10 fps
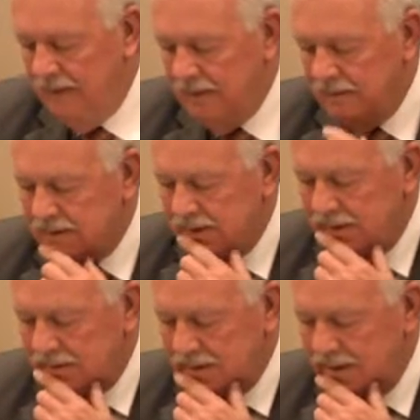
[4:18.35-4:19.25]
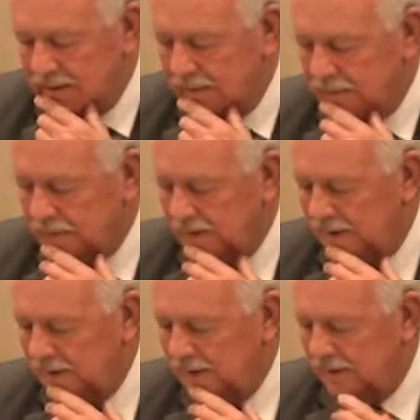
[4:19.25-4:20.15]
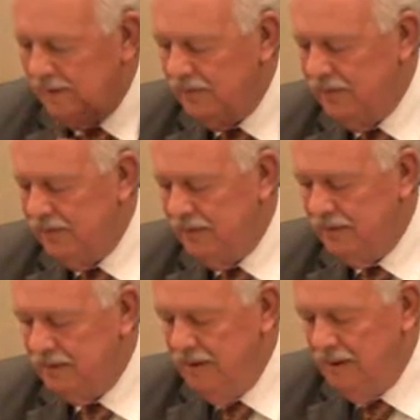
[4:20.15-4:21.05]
of the sales tax to expire in 3 years,